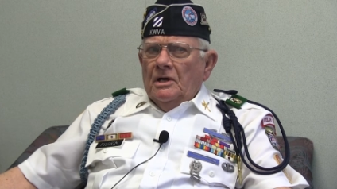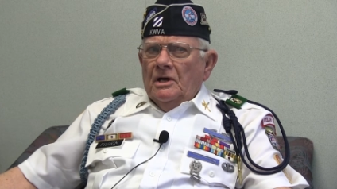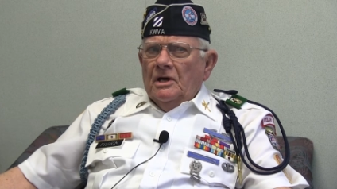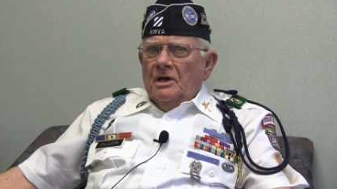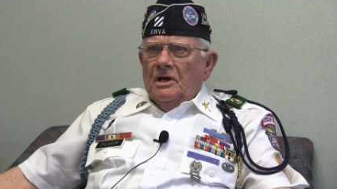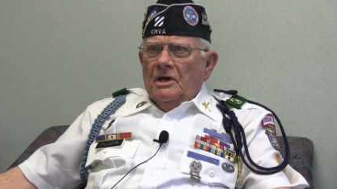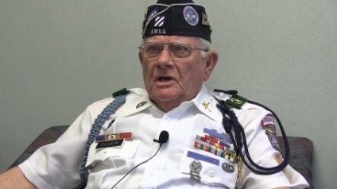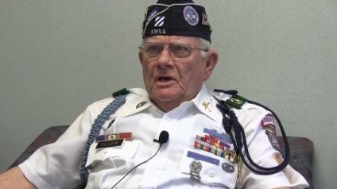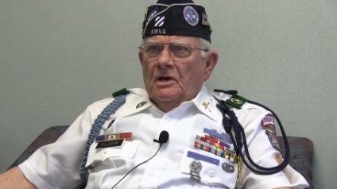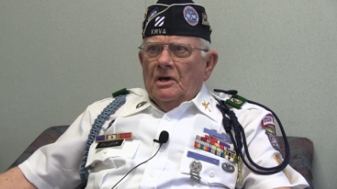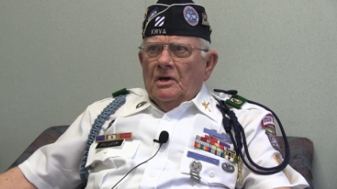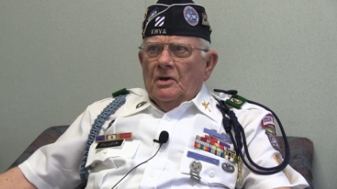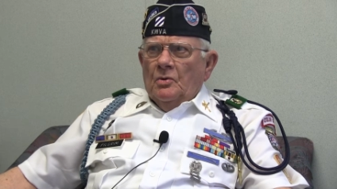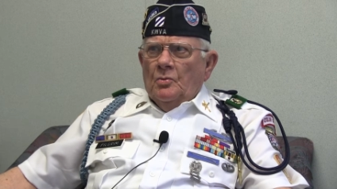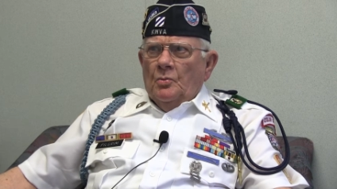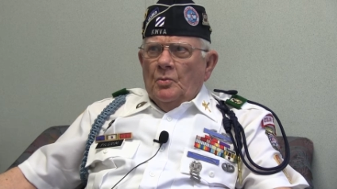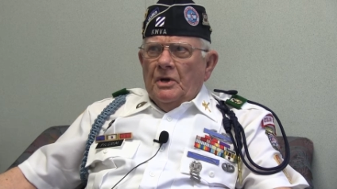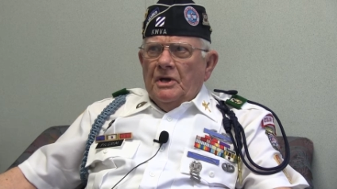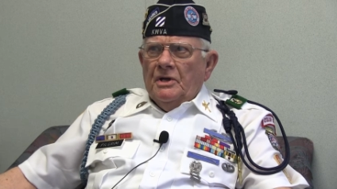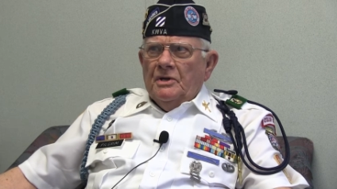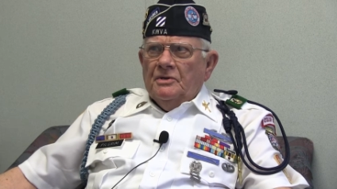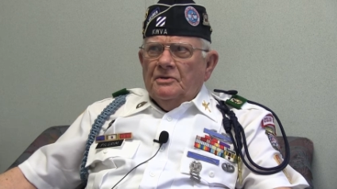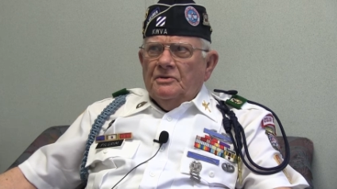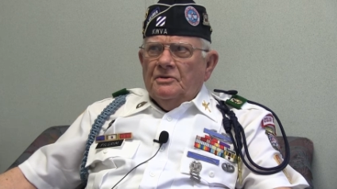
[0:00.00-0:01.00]
Eh,
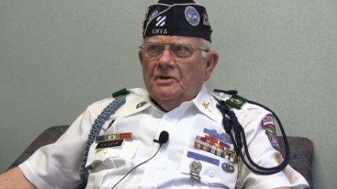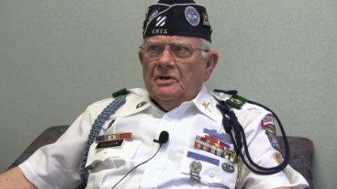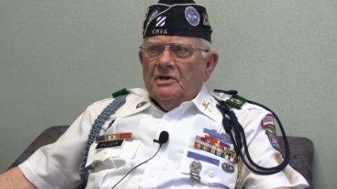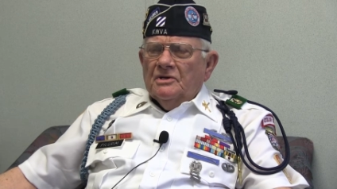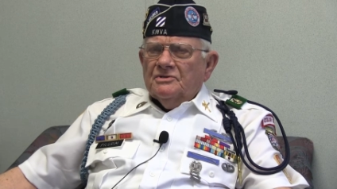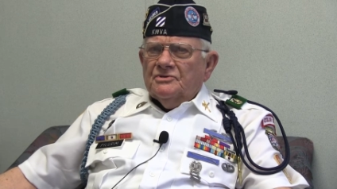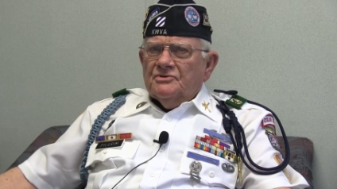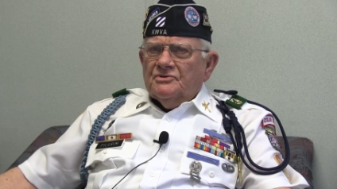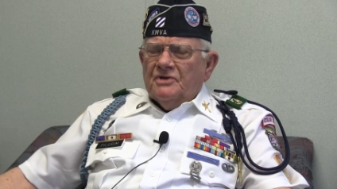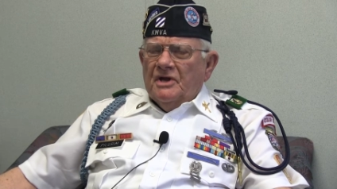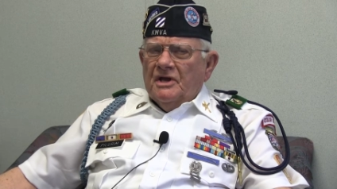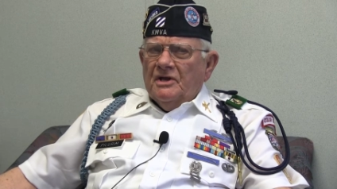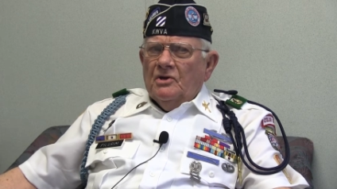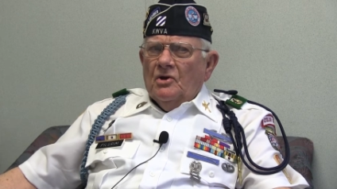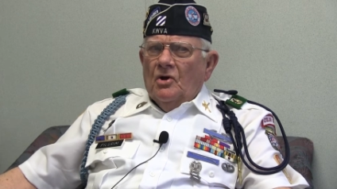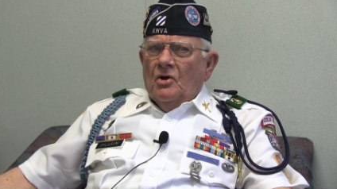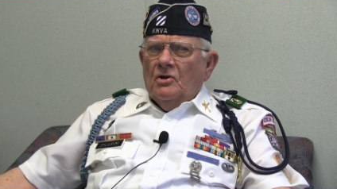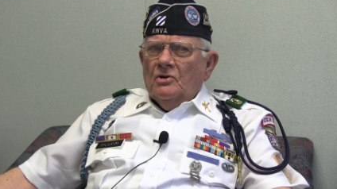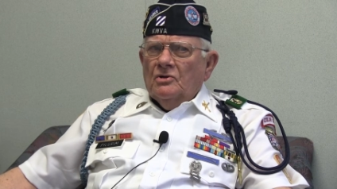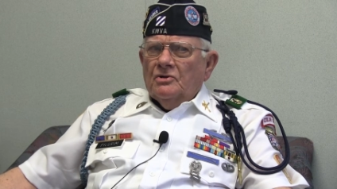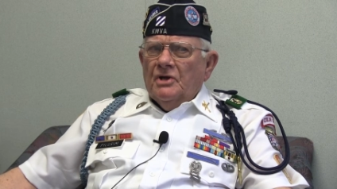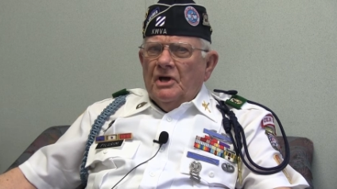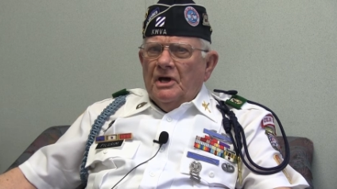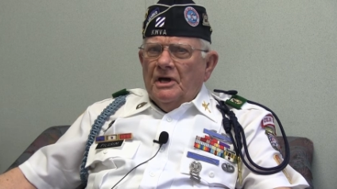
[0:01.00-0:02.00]
we'd uh, stayed
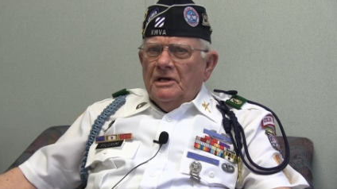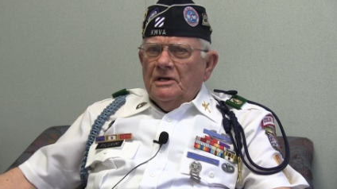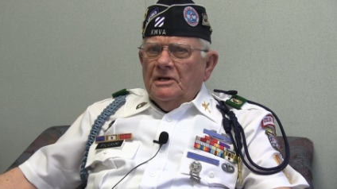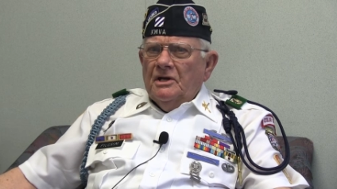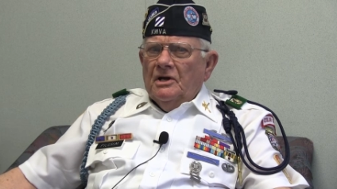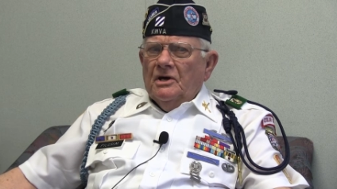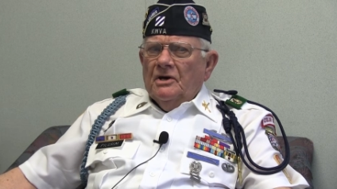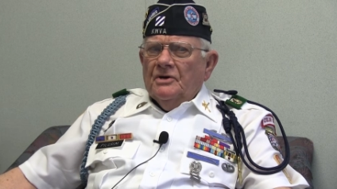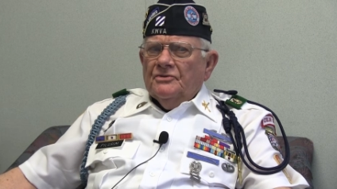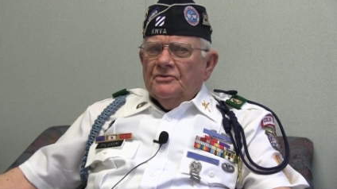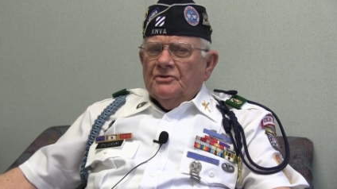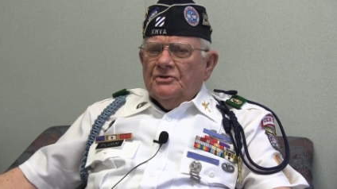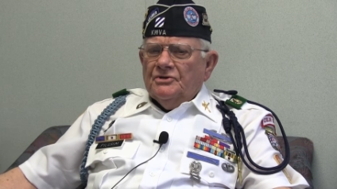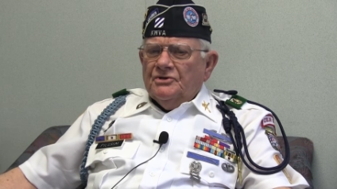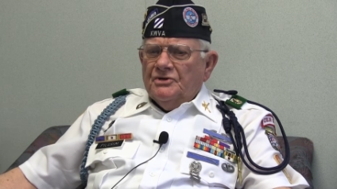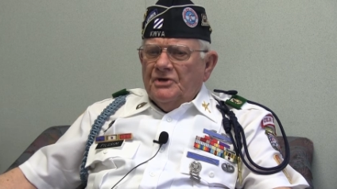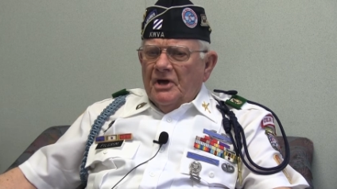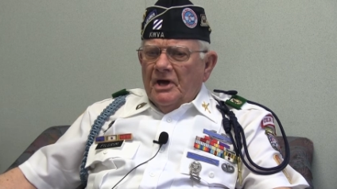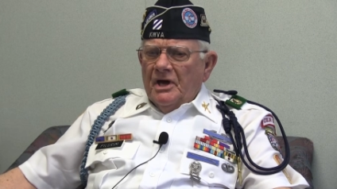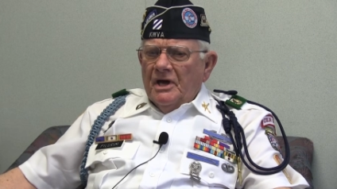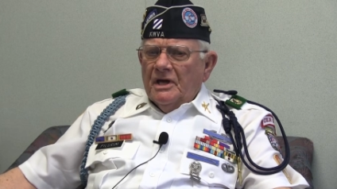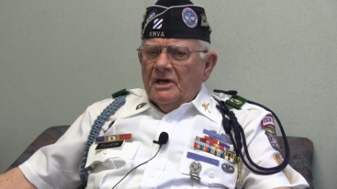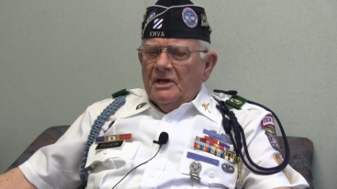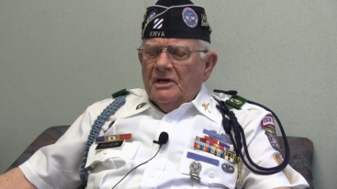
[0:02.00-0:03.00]
all night on the
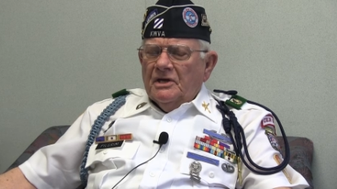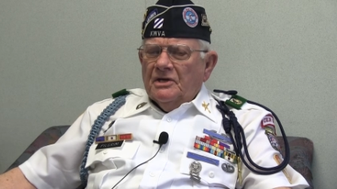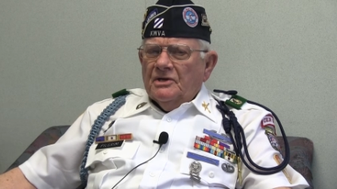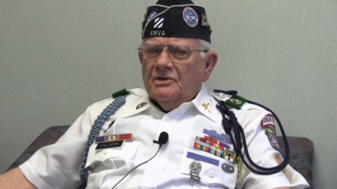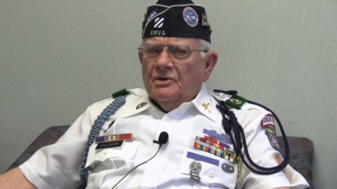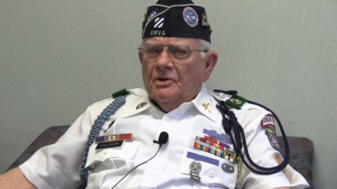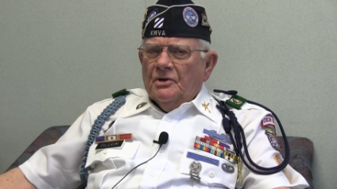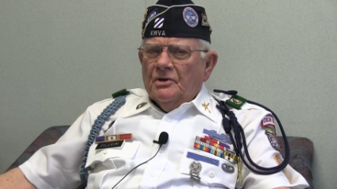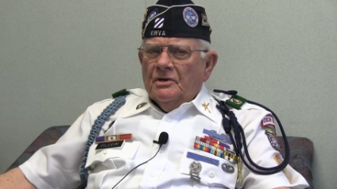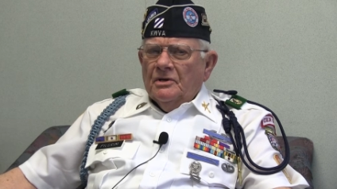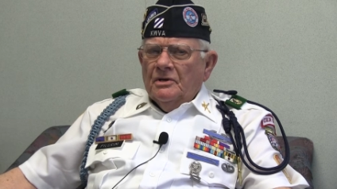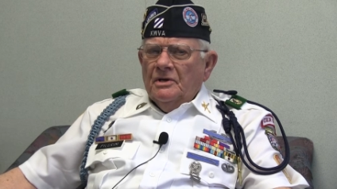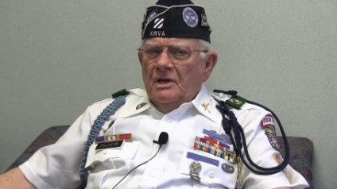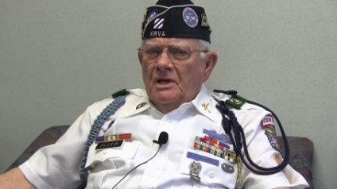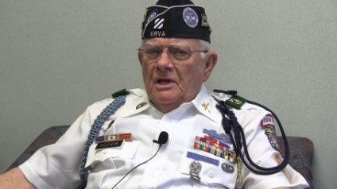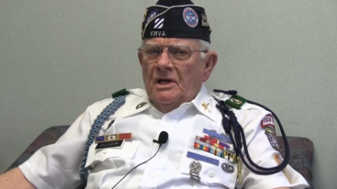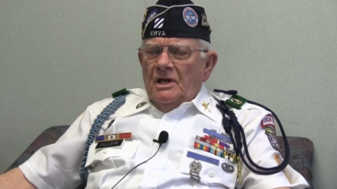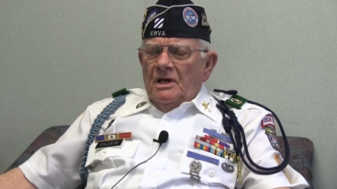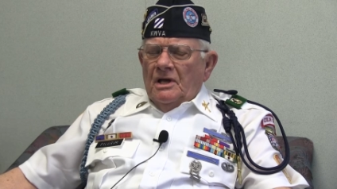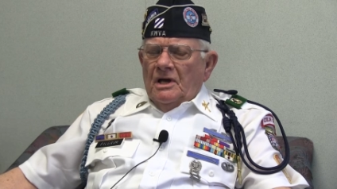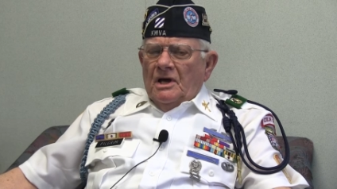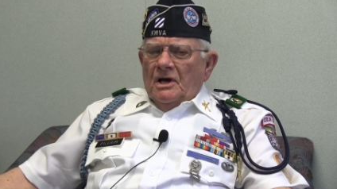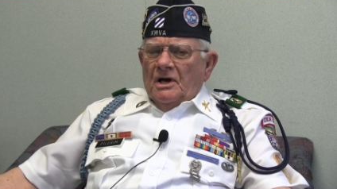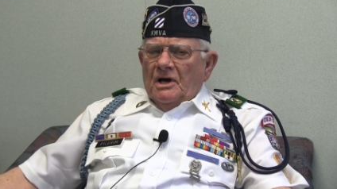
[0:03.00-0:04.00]
deck in a,
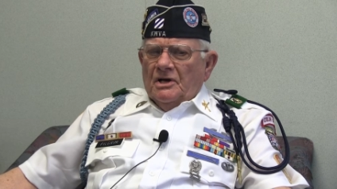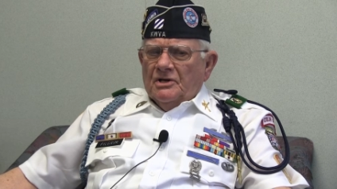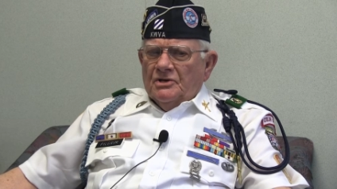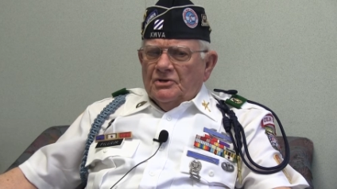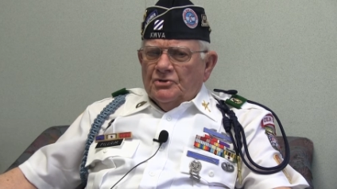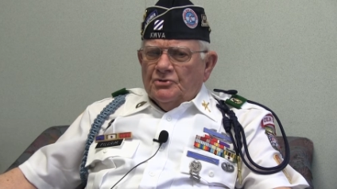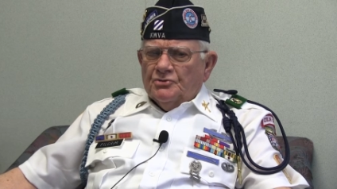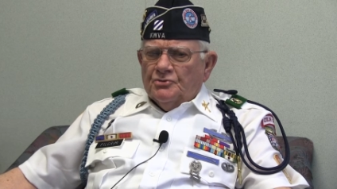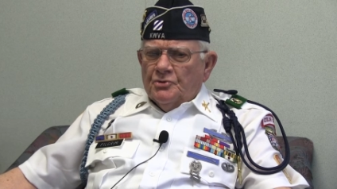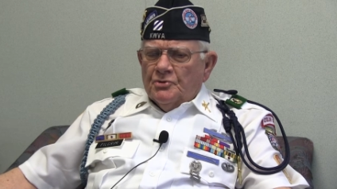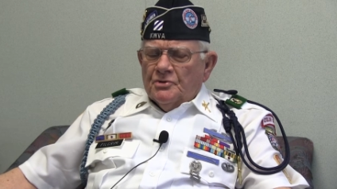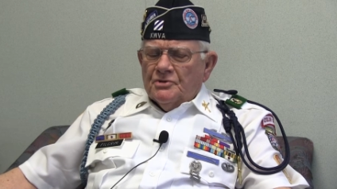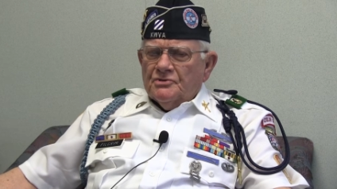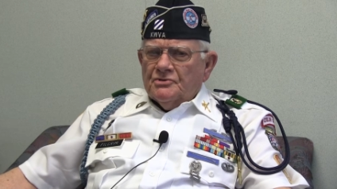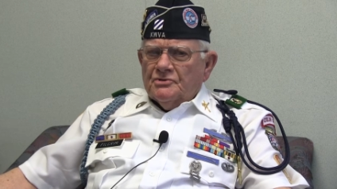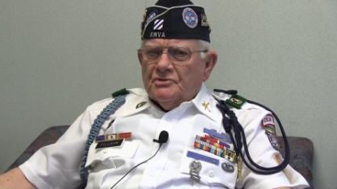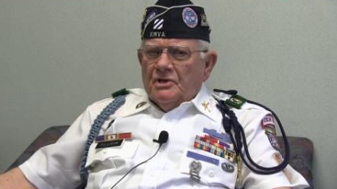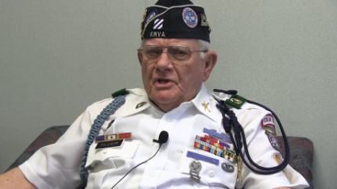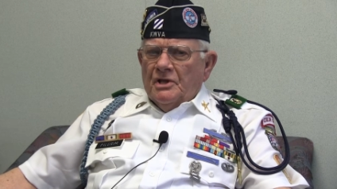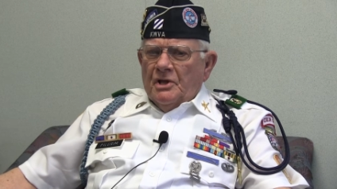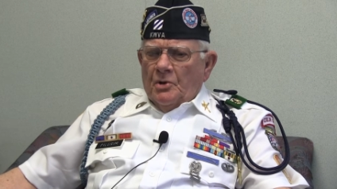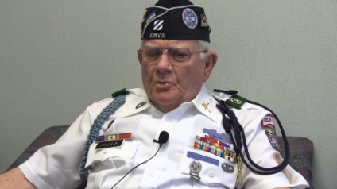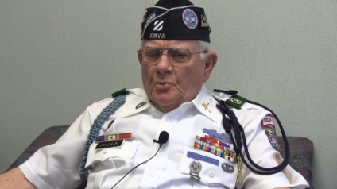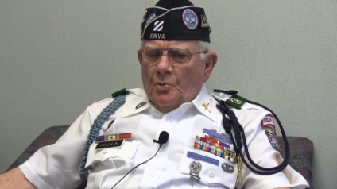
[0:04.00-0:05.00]
in a
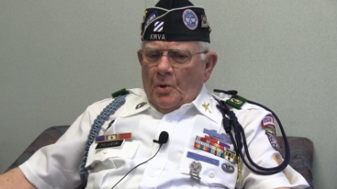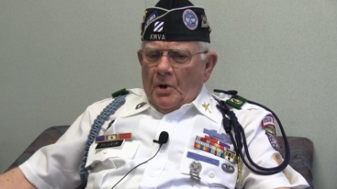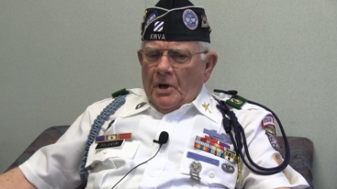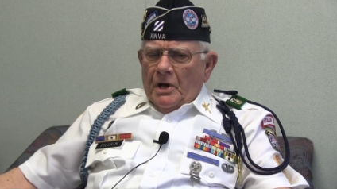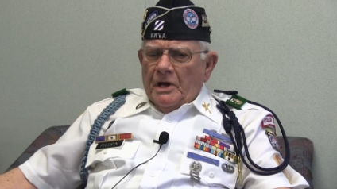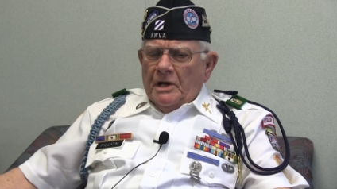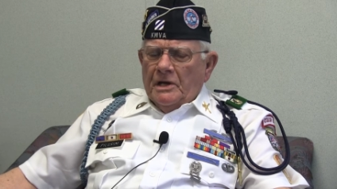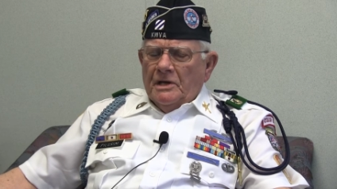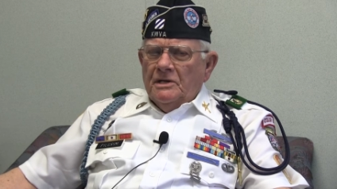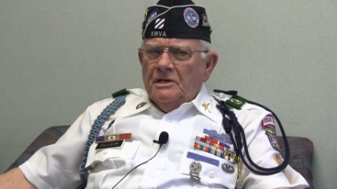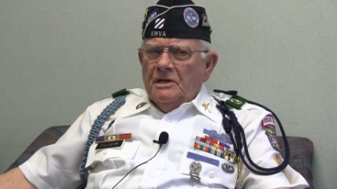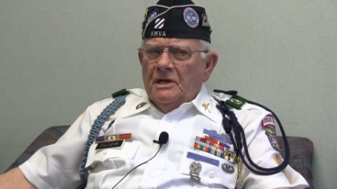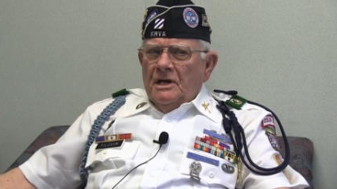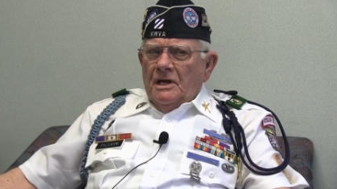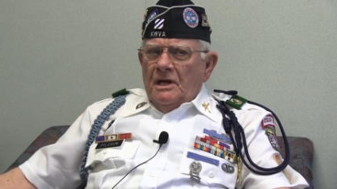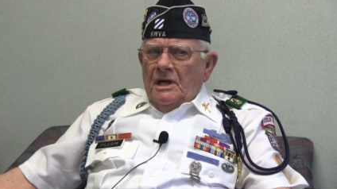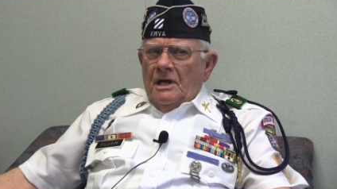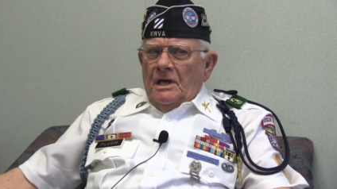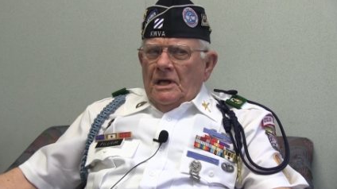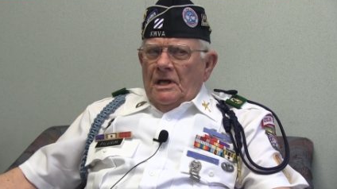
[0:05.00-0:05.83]
drizzling rain.